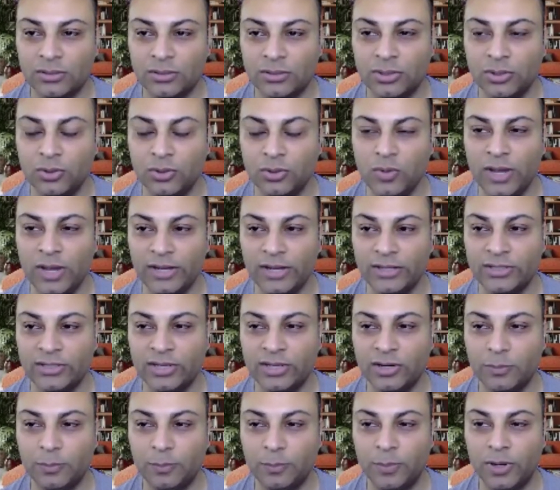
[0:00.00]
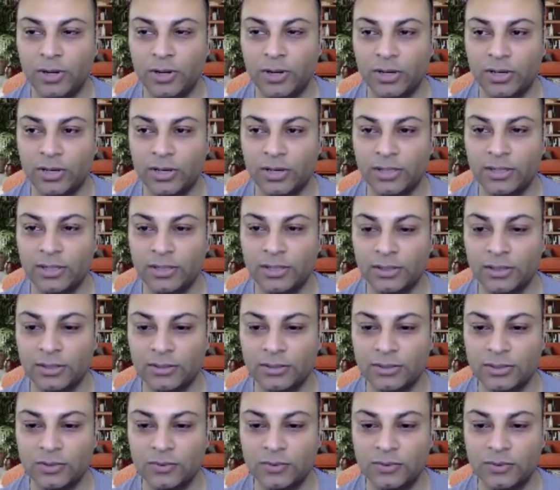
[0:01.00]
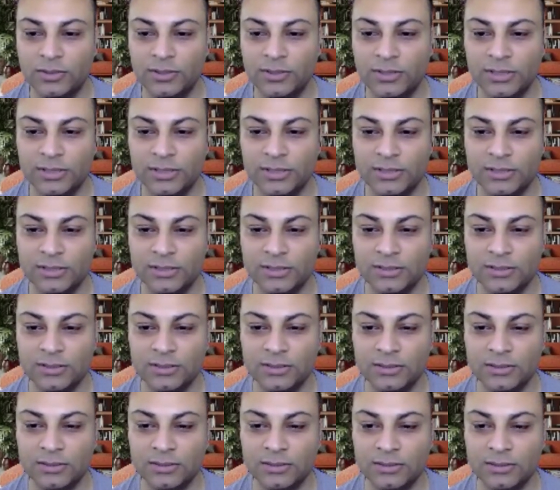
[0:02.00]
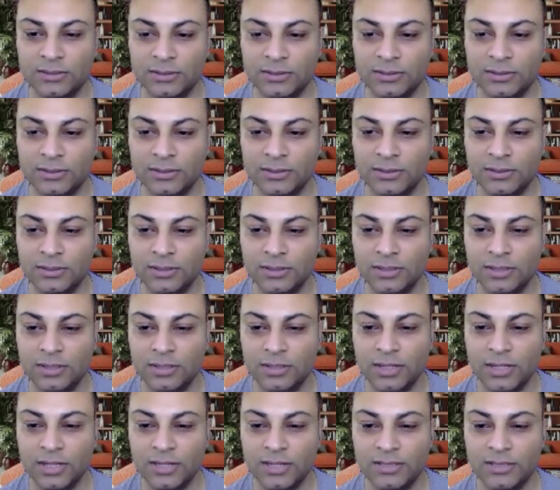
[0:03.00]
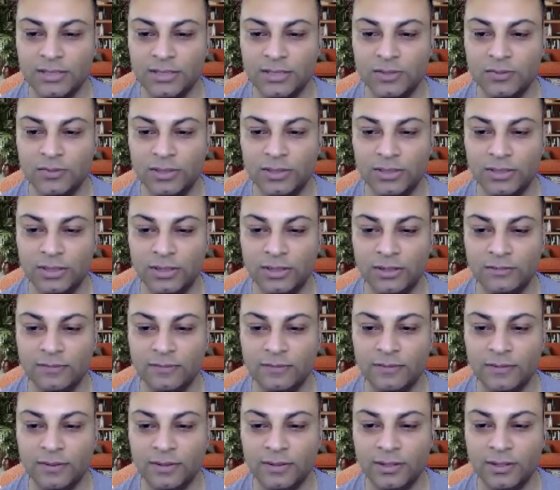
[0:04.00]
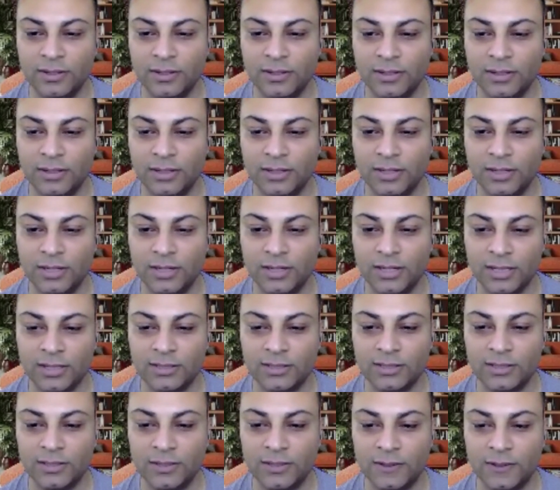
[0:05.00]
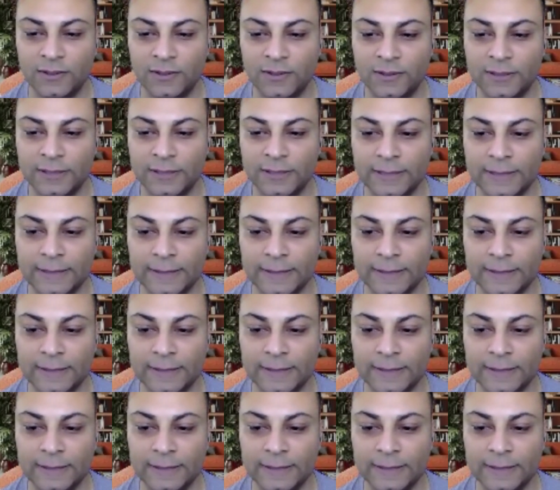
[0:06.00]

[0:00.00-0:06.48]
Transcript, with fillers: Two hectare park. So this has a unit of hectare